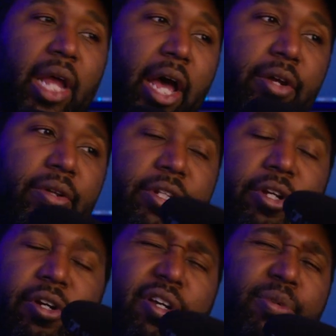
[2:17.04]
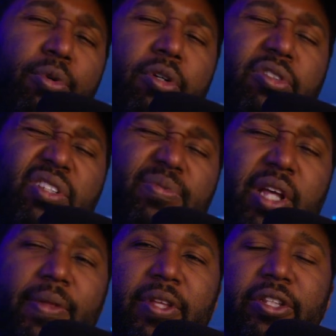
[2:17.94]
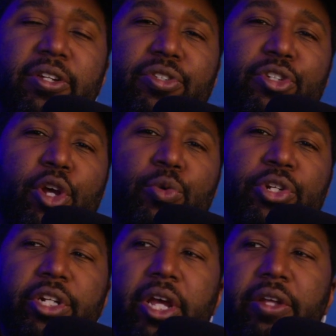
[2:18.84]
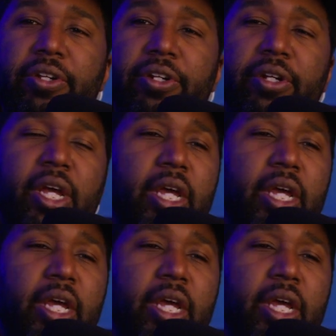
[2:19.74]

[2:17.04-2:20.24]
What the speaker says: I know that there are other programs. I think there's Notion out there.